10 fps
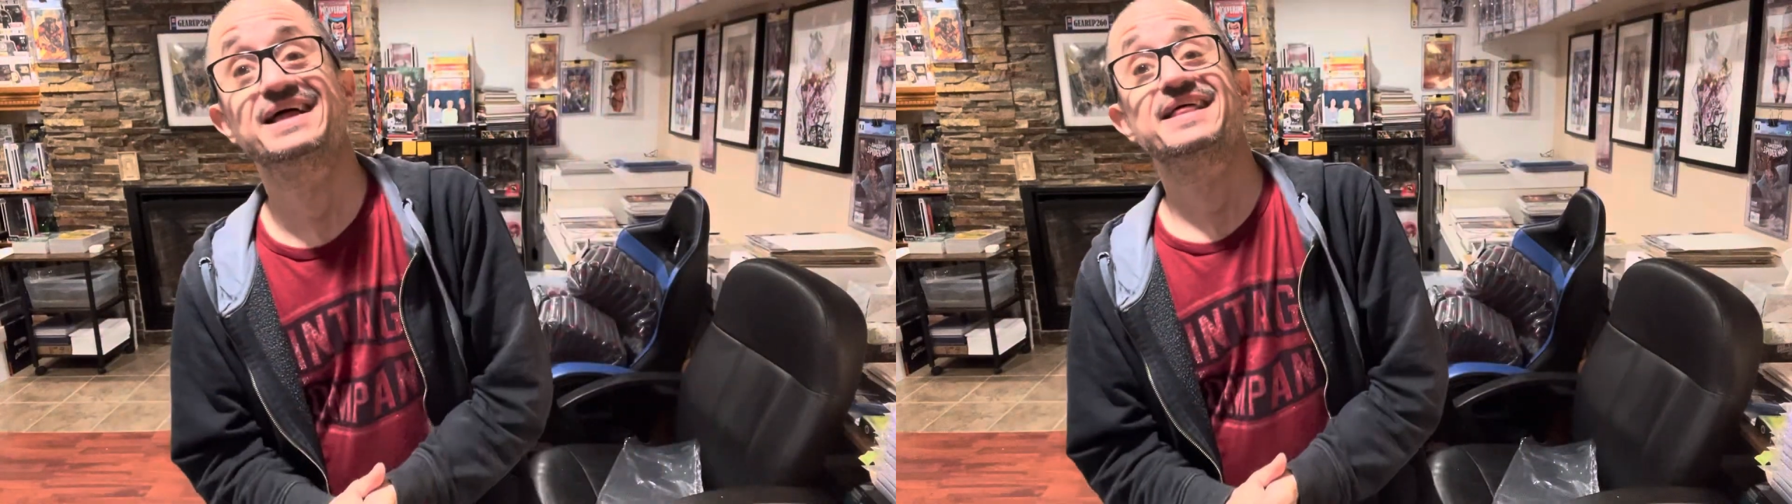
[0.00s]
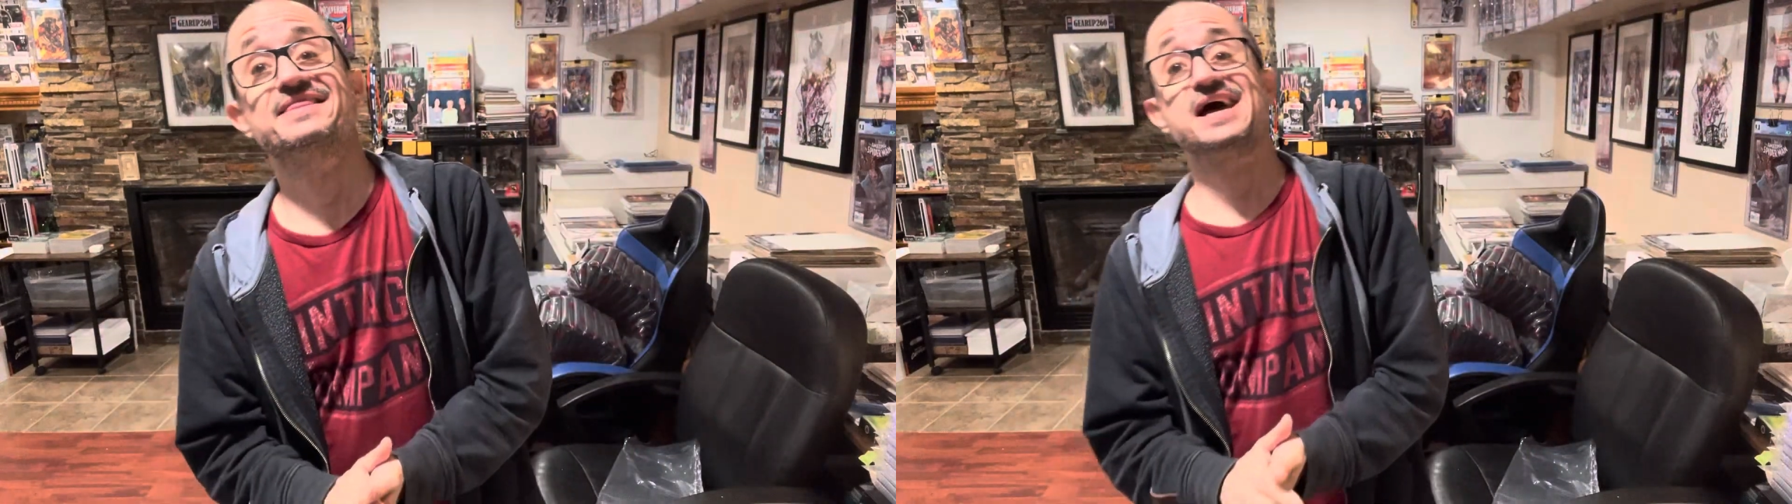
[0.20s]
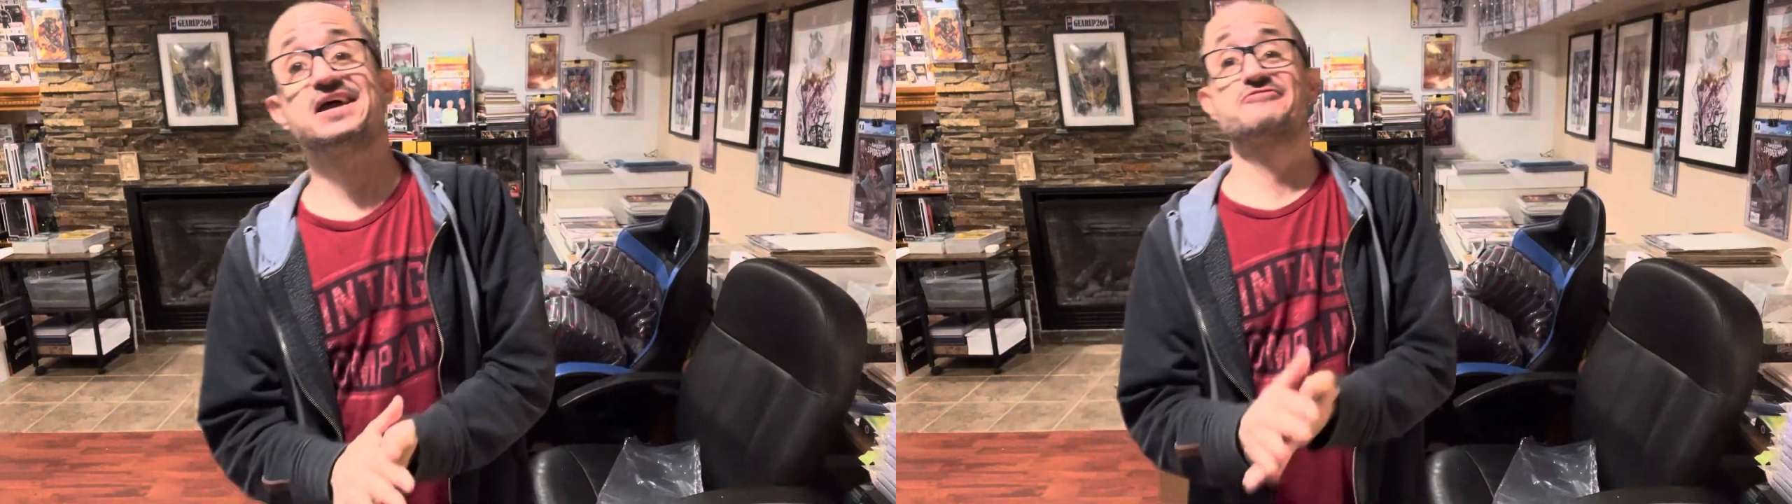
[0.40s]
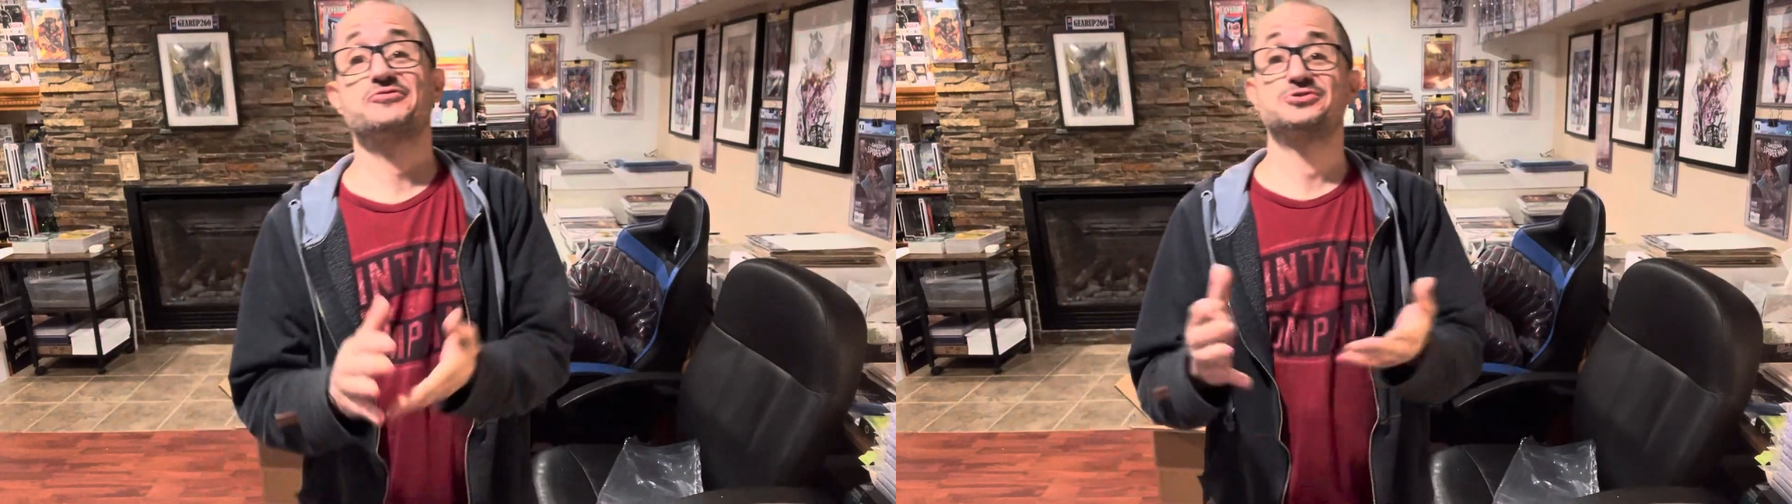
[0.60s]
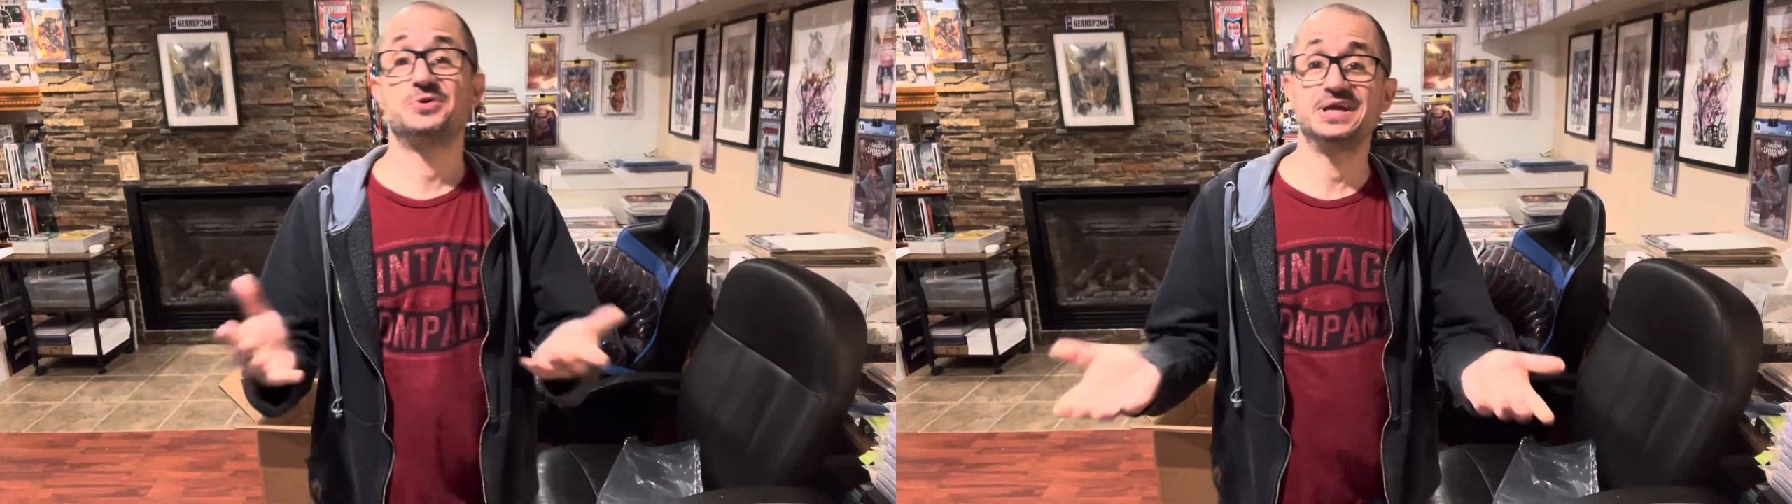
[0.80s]
Thank you for
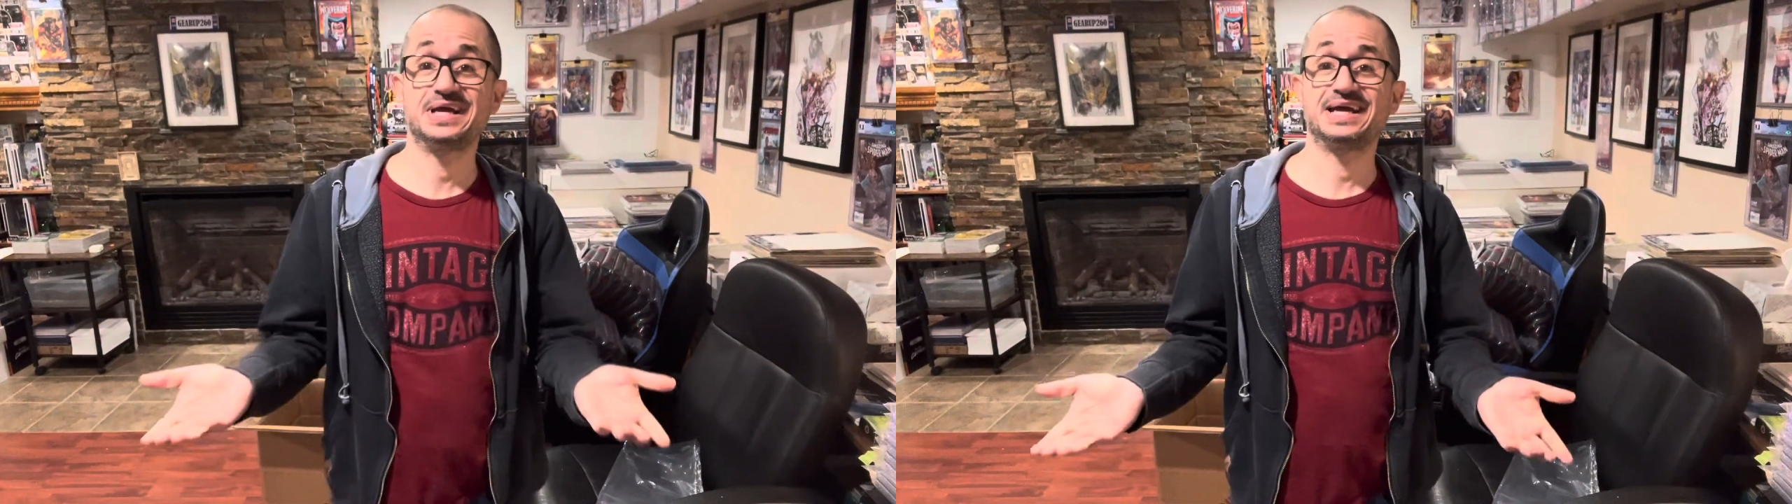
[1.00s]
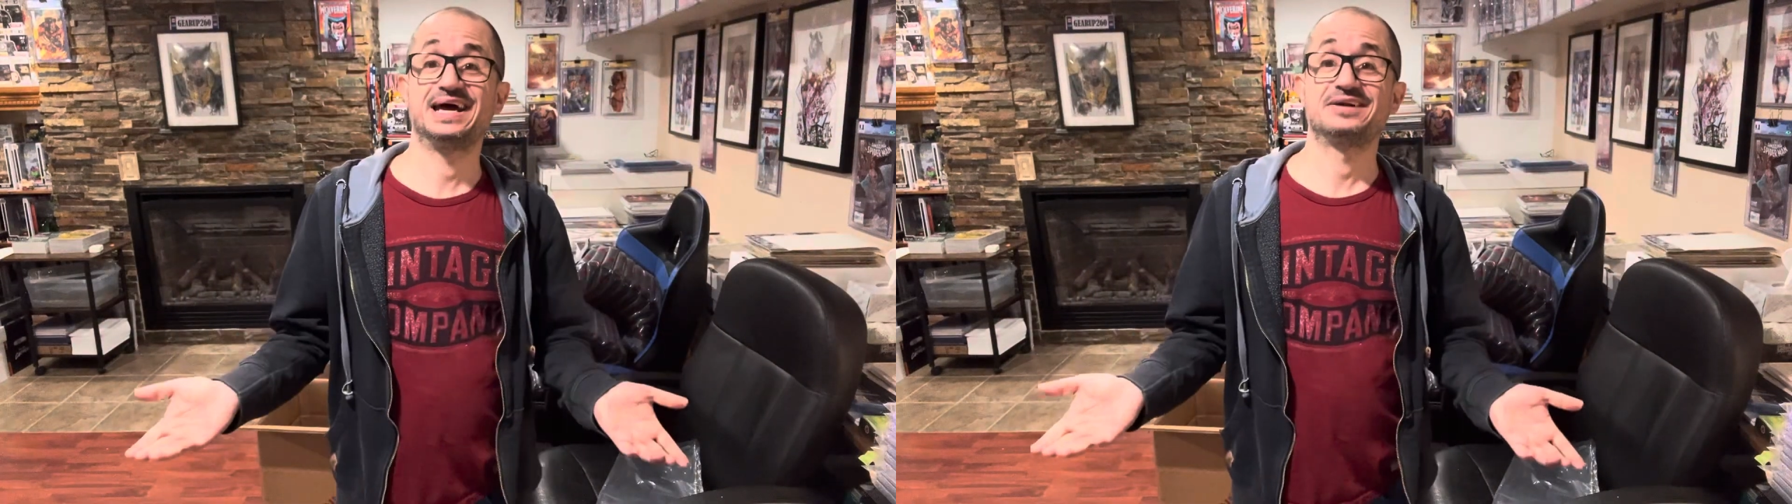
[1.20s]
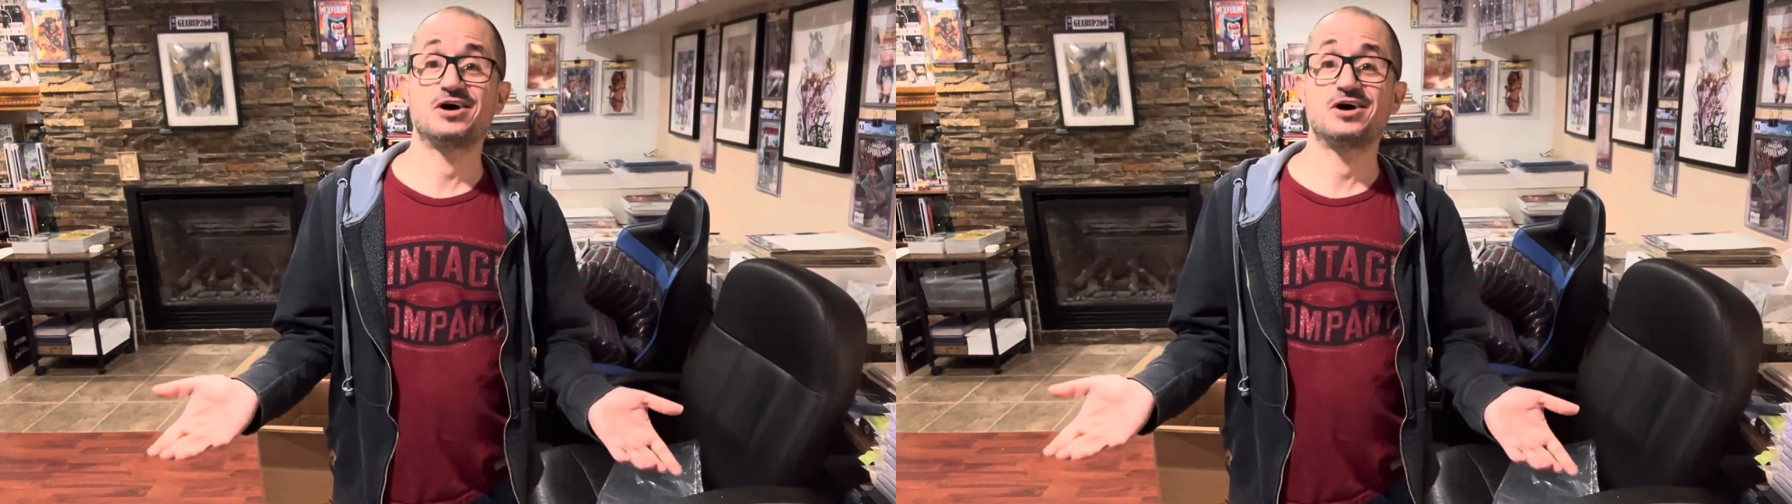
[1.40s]
joining again,